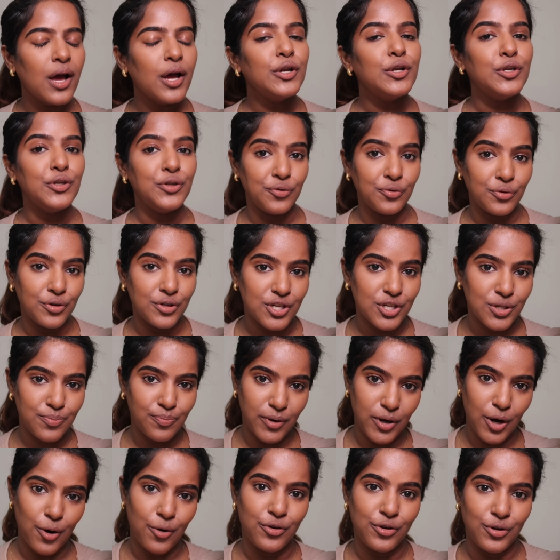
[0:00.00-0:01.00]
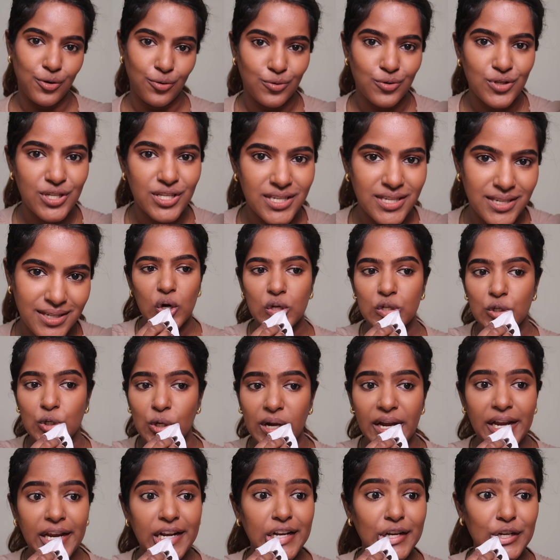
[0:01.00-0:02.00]
nudish brown nudes. Also,
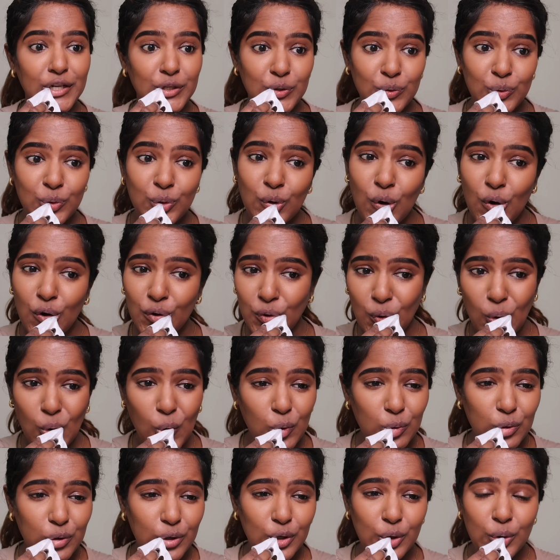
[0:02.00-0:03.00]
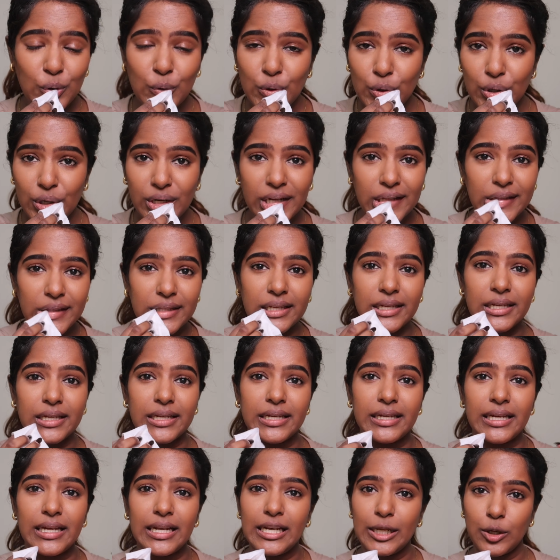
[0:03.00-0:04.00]
kindly do not overload
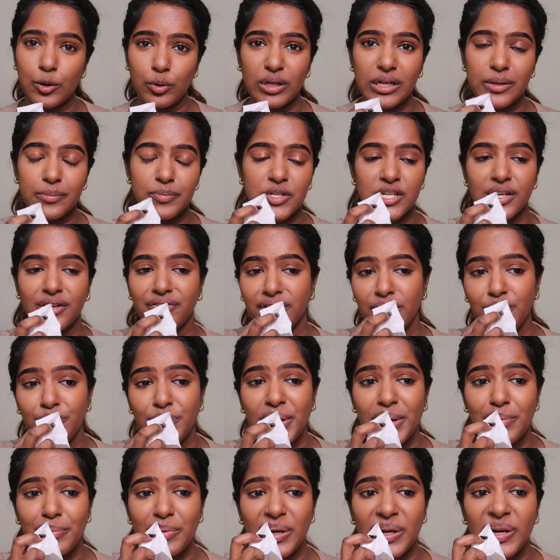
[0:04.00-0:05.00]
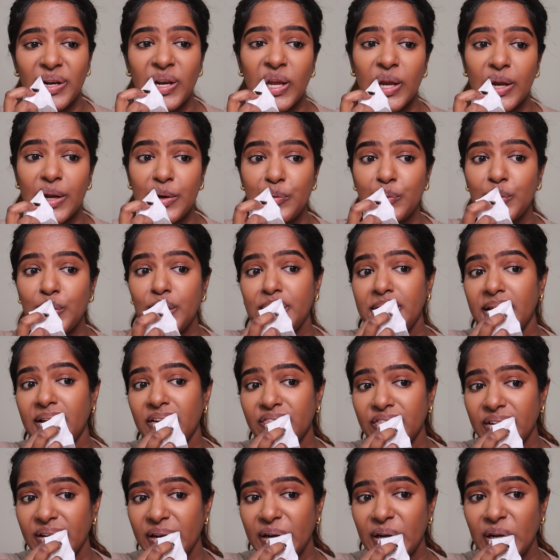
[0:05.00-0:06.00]
the liquid lipstick from Maybelline. It will
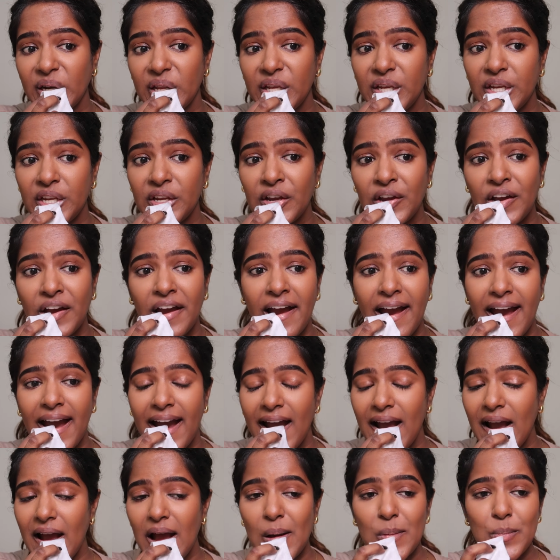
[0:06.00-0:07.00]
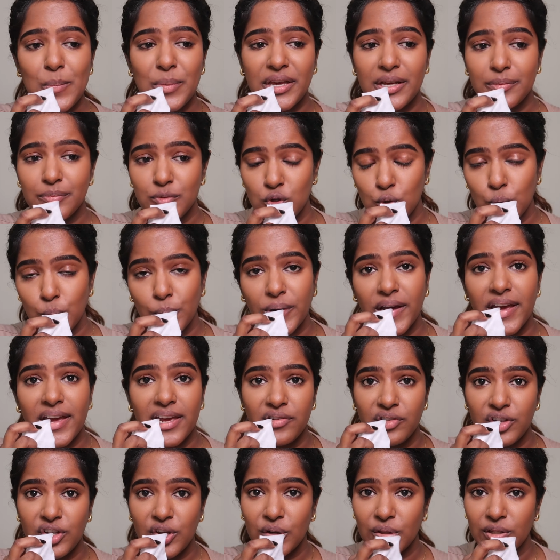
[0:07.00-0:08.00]
definitely become super
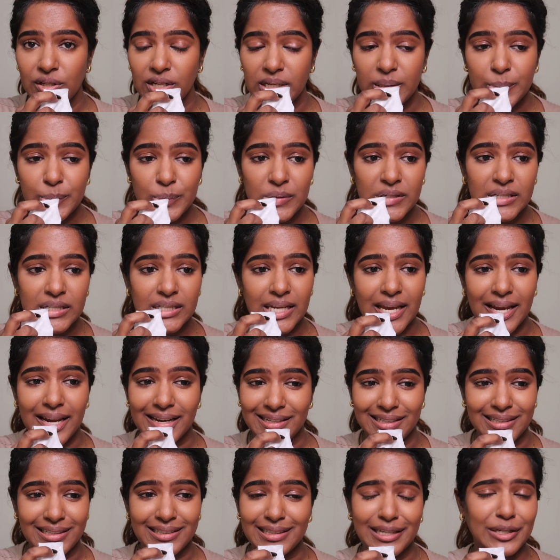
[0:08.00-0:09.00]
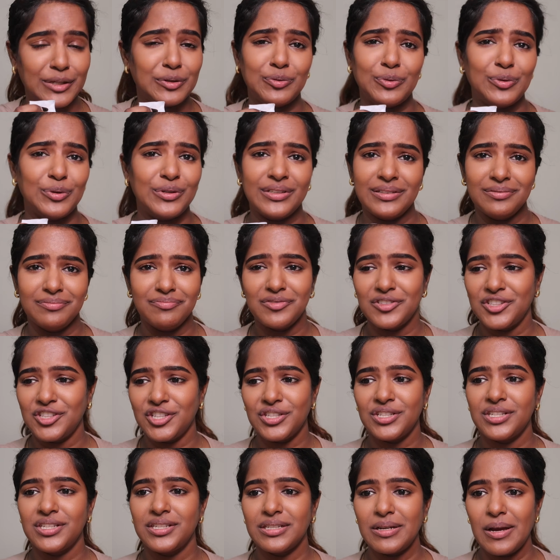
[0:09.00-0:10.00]
heavy on the lips, and it would
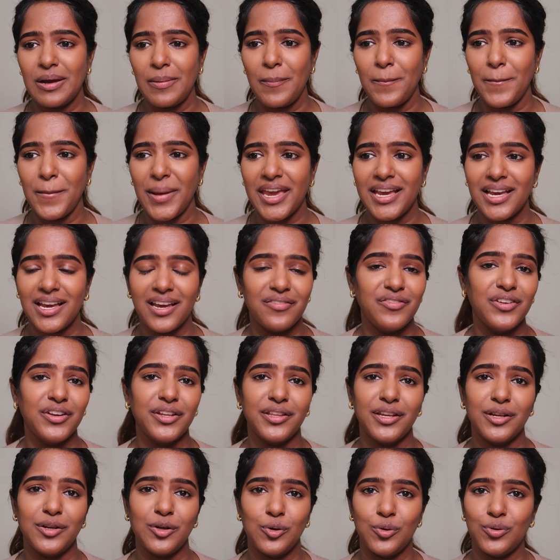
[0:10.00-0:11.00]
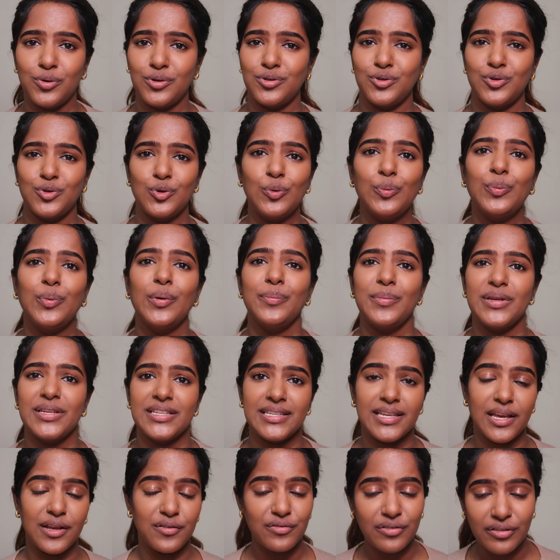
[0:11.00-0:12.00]
just make everything look super
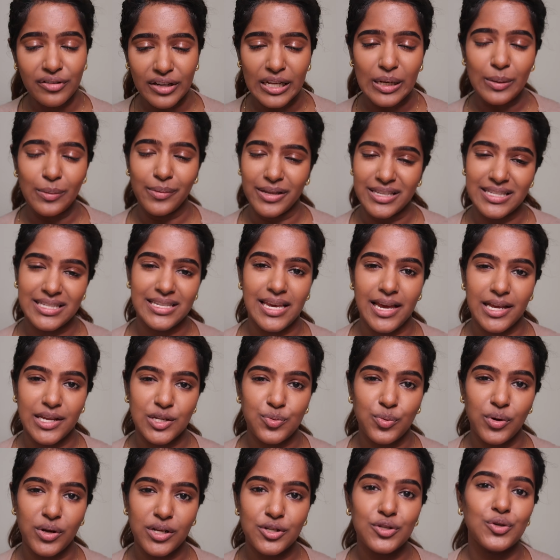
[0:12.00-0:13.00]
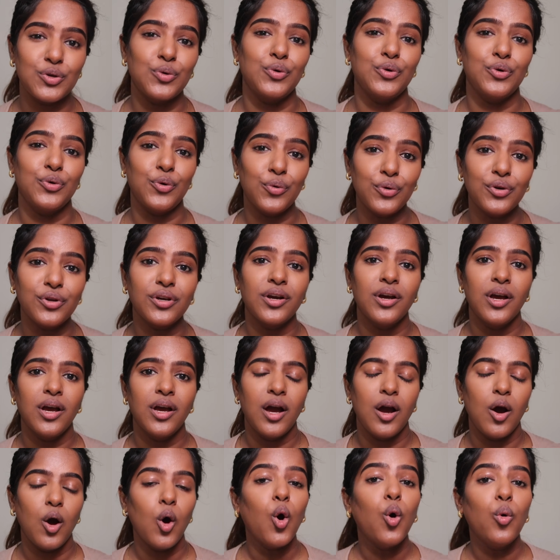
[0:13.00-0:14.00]
messy and feel messy as well. So don't
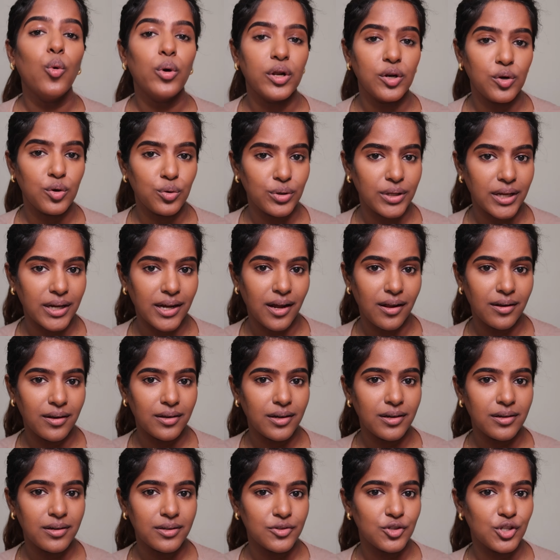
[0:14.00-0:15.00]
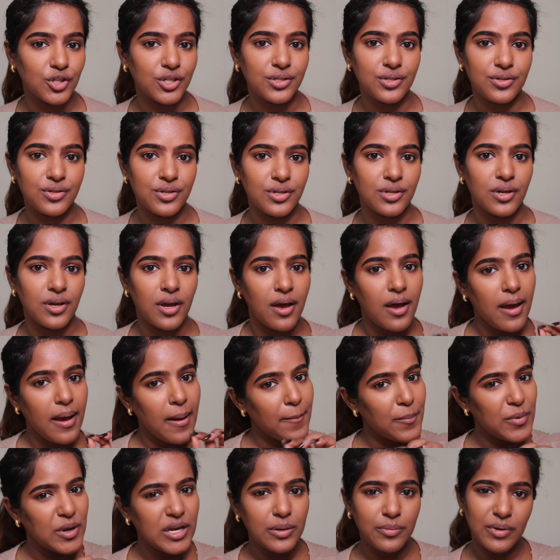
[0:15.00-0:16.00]
overload the color, just
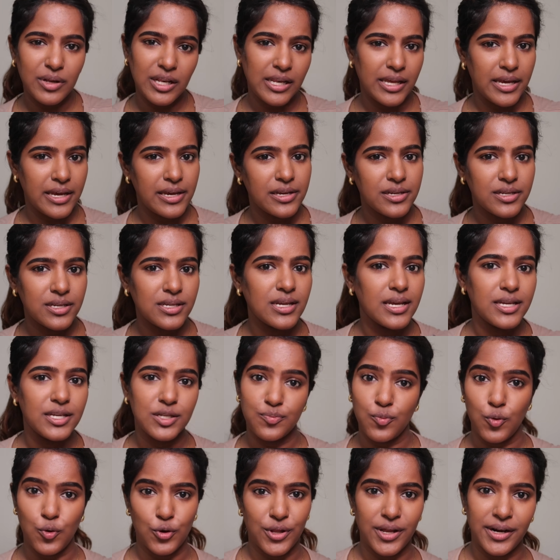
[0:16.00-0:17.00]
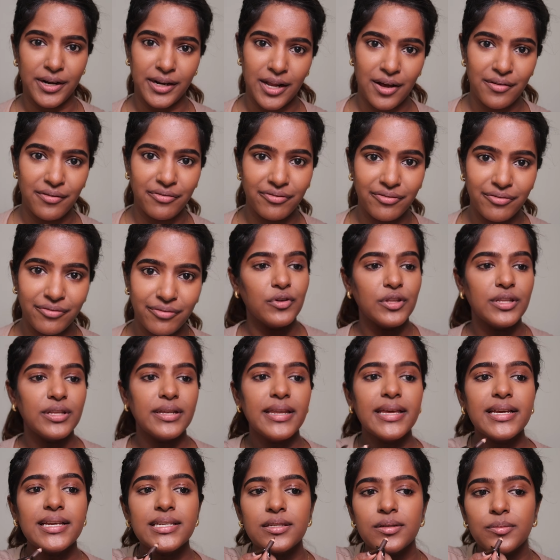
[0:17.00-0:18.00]
minimal layers is more than enough. For the
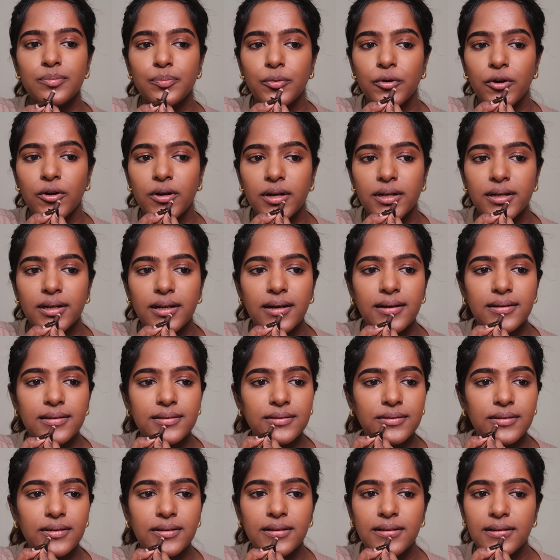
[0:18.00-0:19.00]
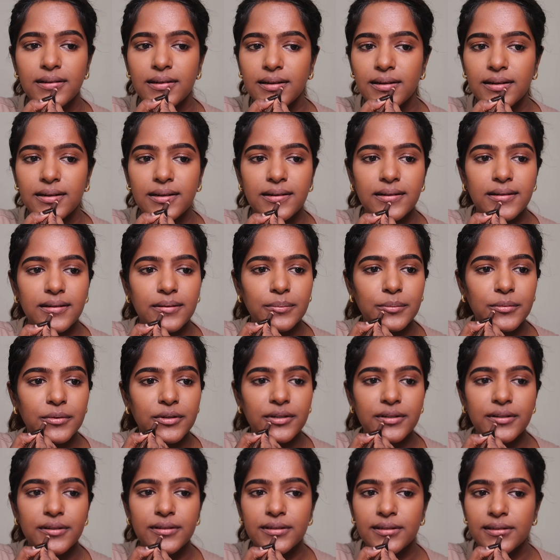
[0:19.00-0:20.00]
next product as well, I'm
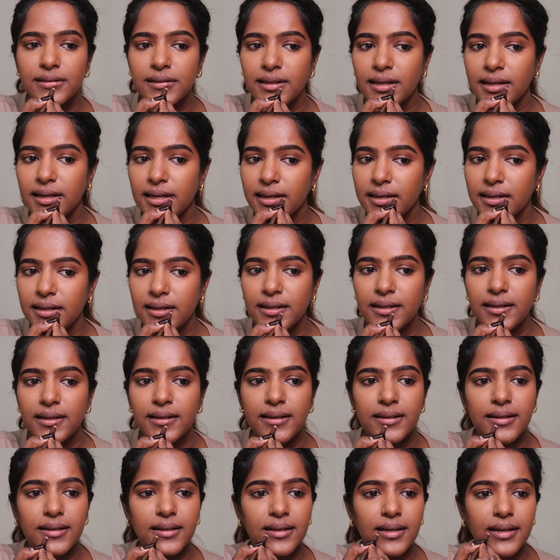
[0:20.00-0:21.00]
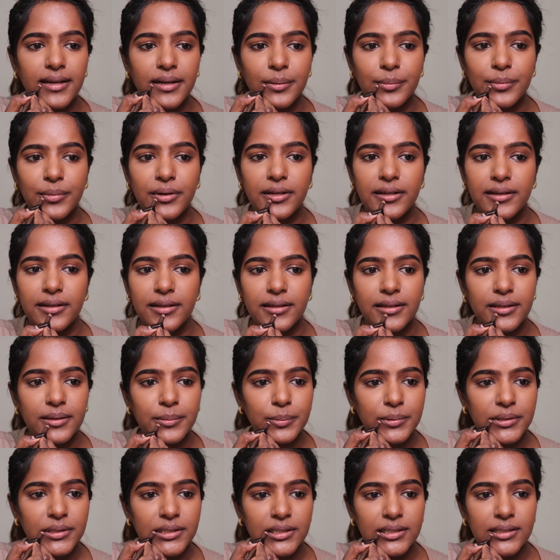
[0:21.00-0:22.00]
going to slightly line my
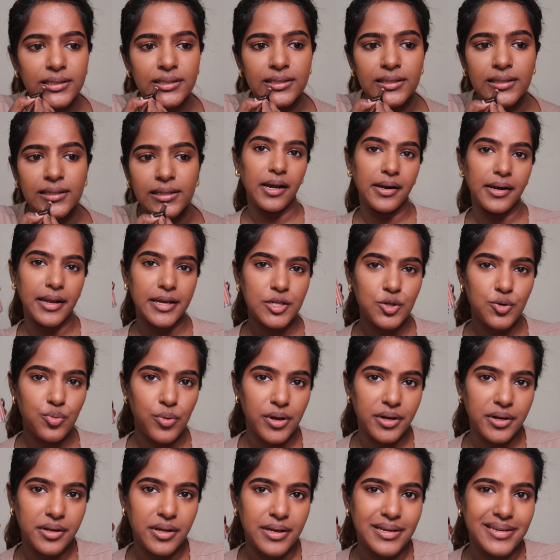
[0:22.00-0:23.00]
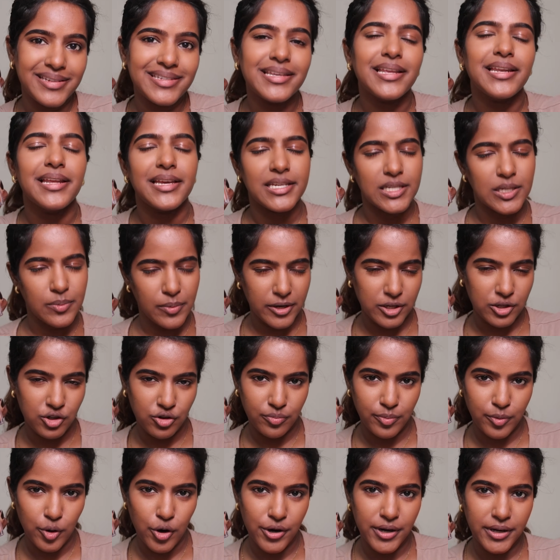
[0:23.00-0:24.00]
lips. The next one is an
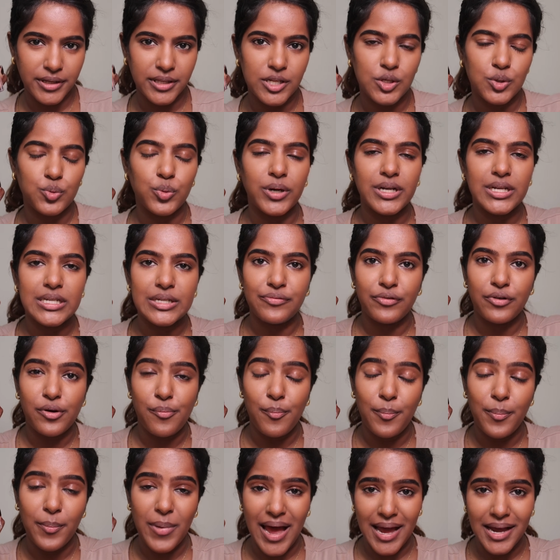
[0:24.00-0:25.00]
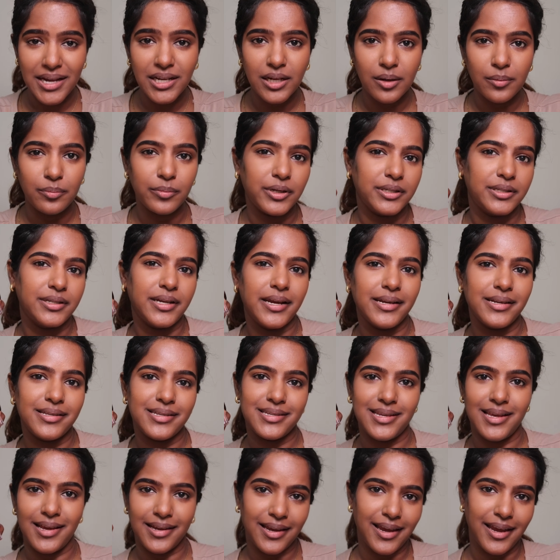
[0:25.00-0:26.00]
expensive product. This one is from MAC, but
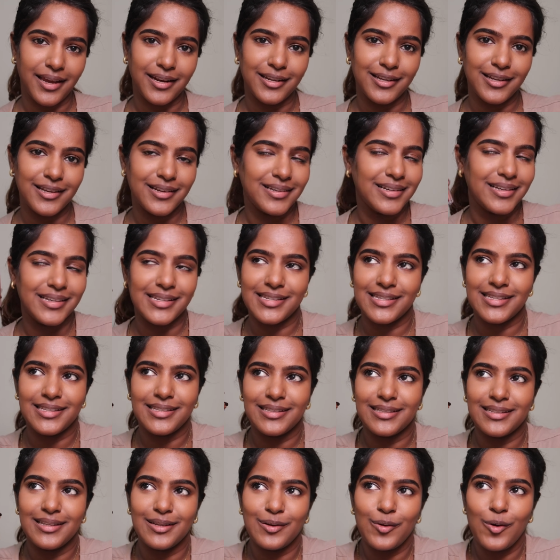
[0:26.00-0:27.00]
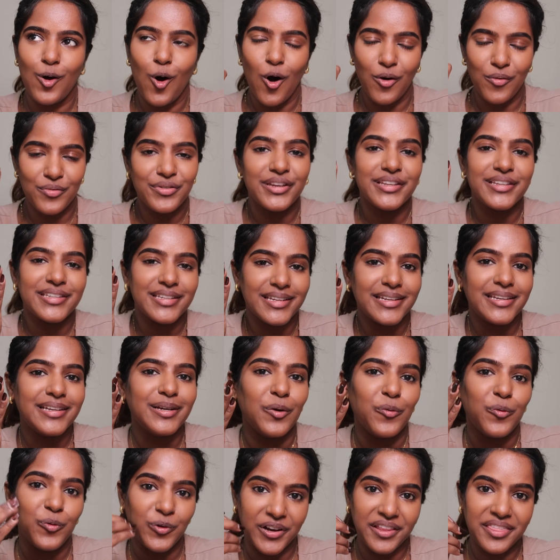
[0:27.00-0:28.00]
it's again is obviously
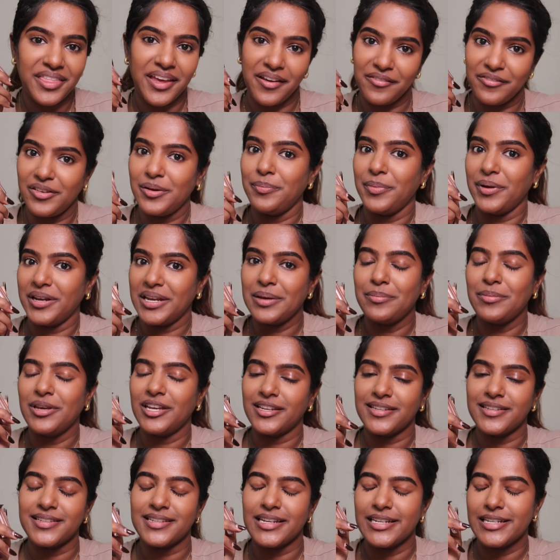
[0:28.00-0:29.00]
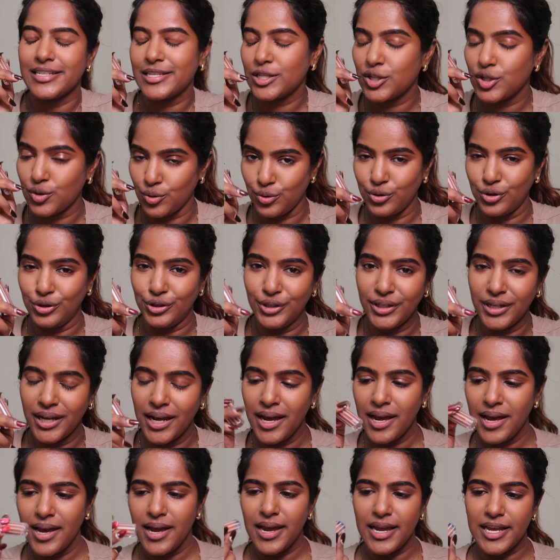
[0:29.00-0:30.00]
worth every penny because it's too good,
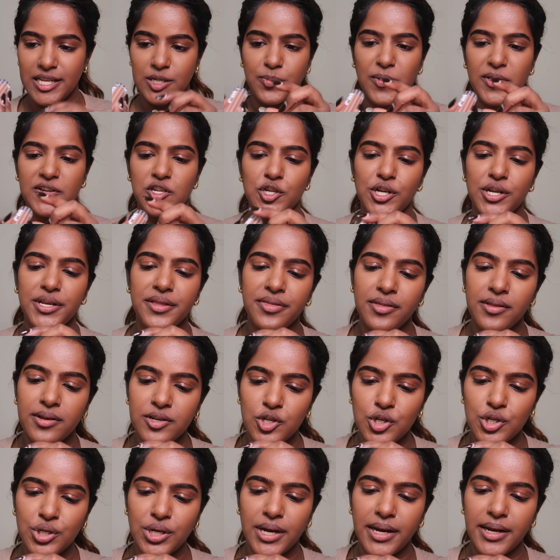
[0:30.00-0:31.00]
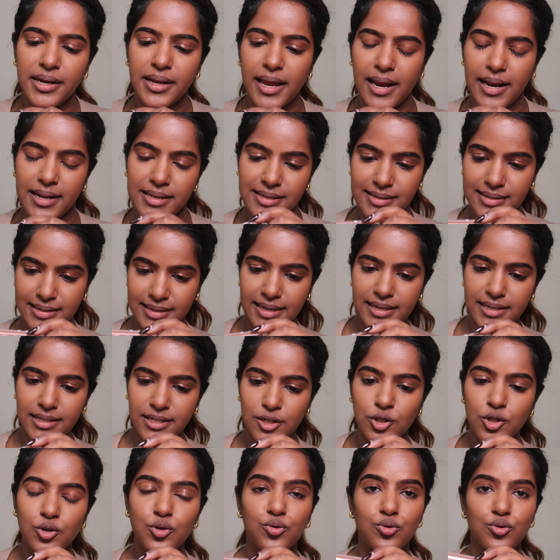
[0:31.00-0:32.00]
especially this shade Instinct
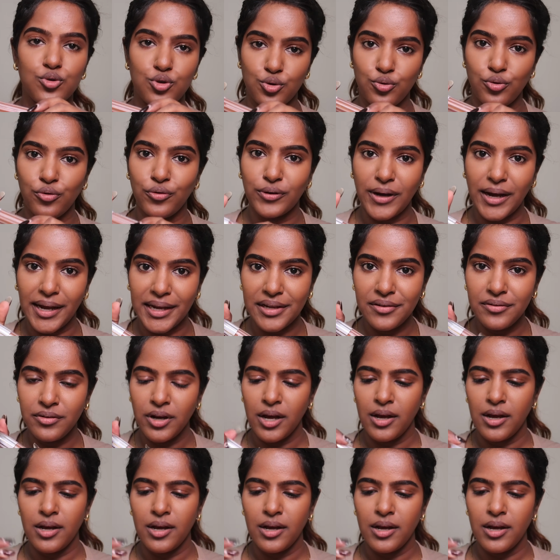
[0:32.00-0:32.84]
225.